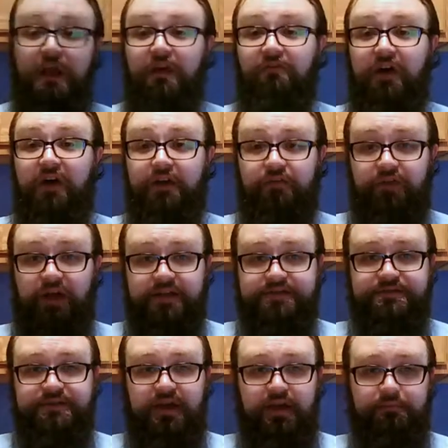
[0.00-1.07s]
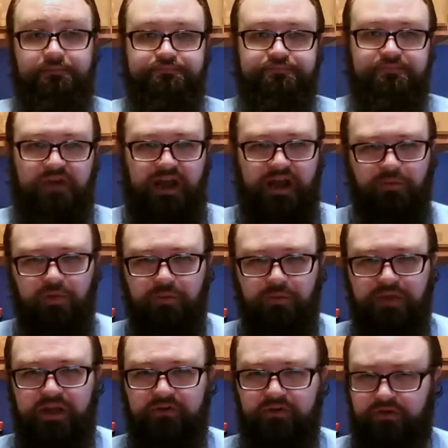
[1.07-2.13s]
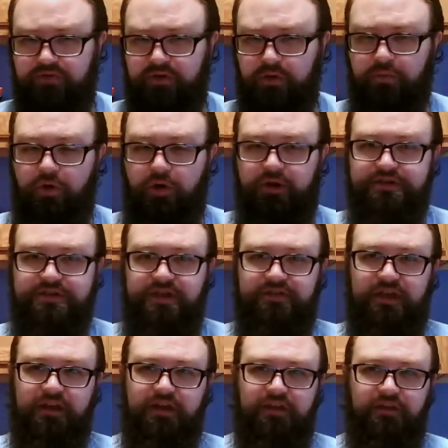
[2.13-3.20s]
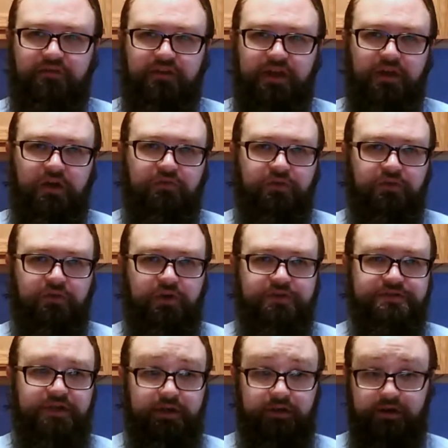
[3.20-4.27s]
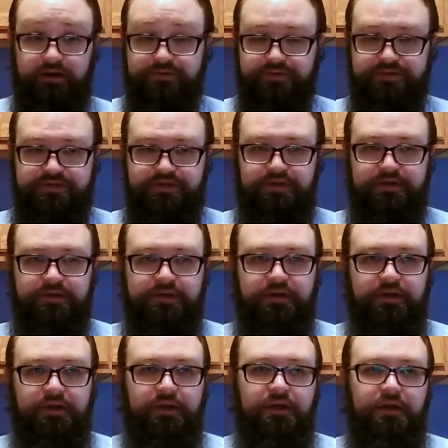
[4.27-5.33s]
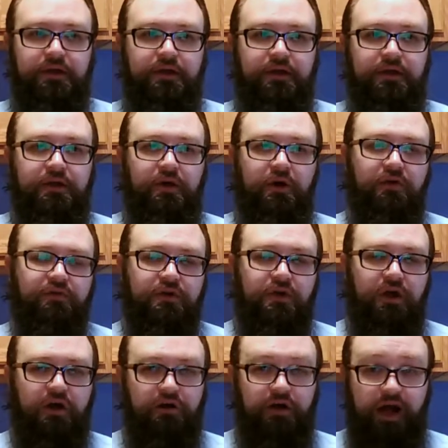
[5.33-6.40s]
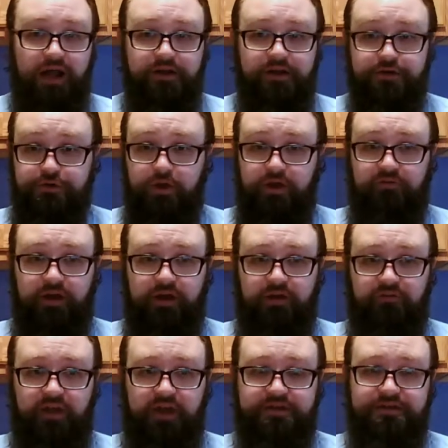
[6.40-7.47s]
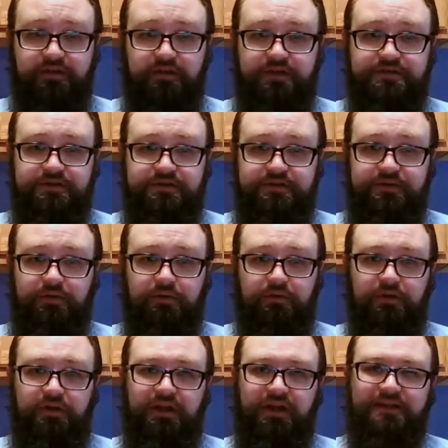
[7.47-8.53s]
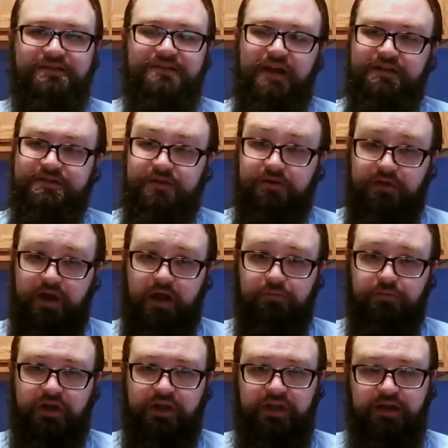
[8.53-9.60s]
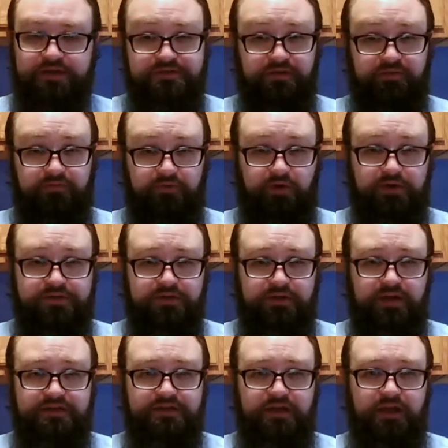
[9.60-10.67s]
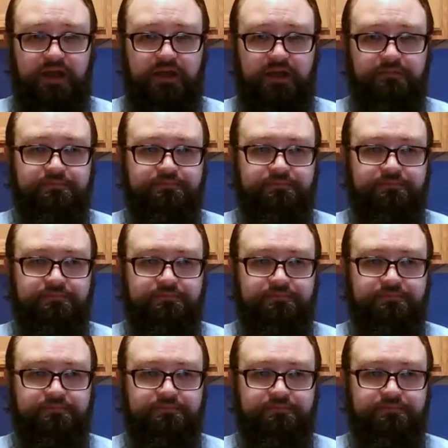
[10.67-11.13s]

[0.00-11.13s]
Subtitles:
Final thoughts time. I will be giving a few pointers at the end of the video for those that are interested. Overall, I enjoyed Final Fantasy Legend 2. It's not as groundbreaking as the first Legend game.